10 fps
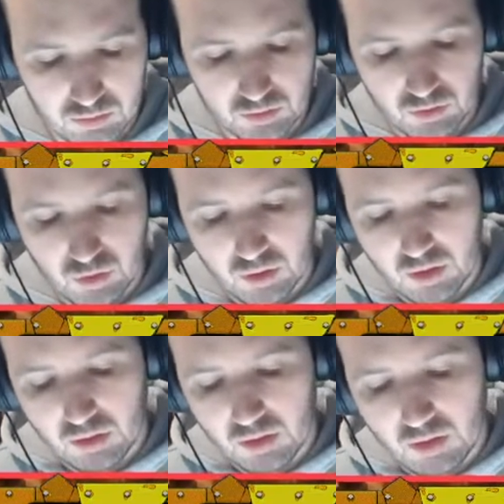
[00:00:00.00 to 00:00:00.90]
try
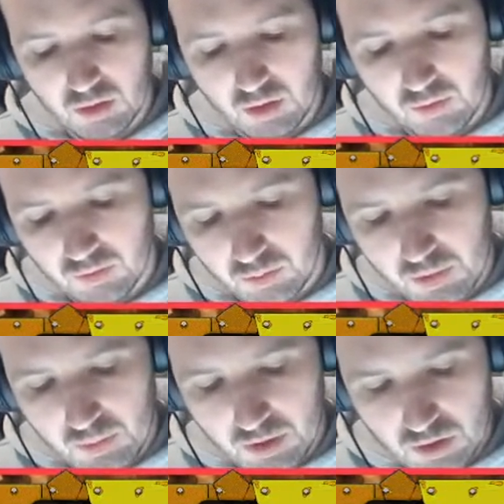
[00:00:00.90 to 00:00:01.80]
not to knock over me
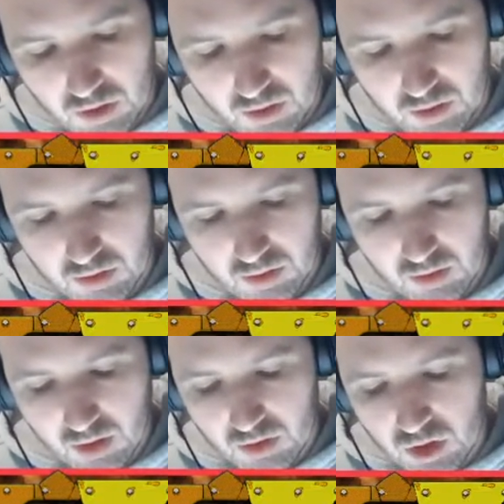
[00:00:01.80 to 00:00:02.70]
miniature.
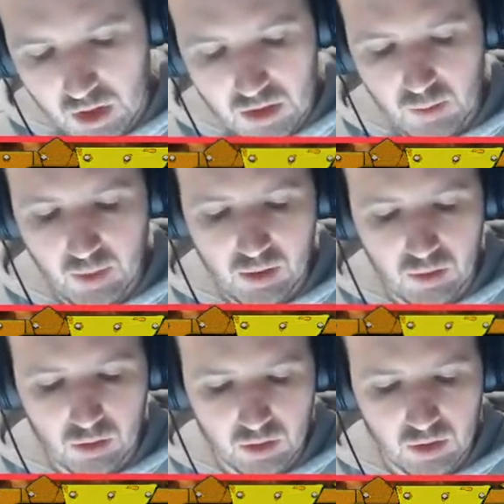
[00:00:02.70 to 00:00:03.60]
I had to change the belt
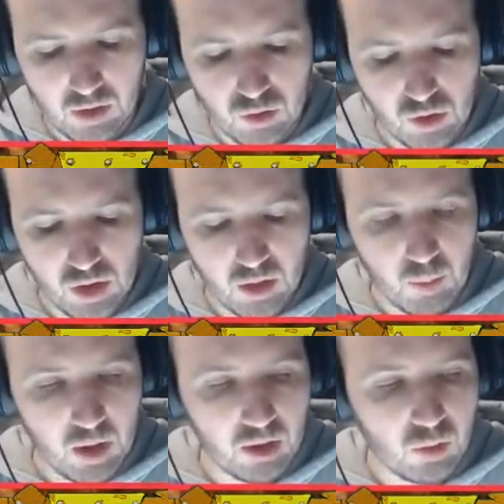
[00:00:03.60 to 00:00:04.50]
color to Dryad
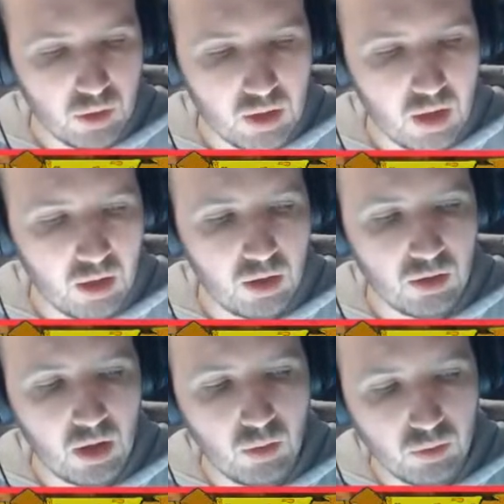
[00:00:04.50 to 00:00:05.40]
Bark to a darker
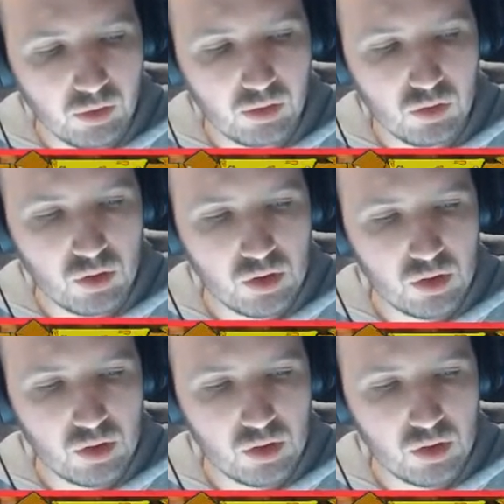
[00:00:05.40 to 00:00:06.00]
tone, just to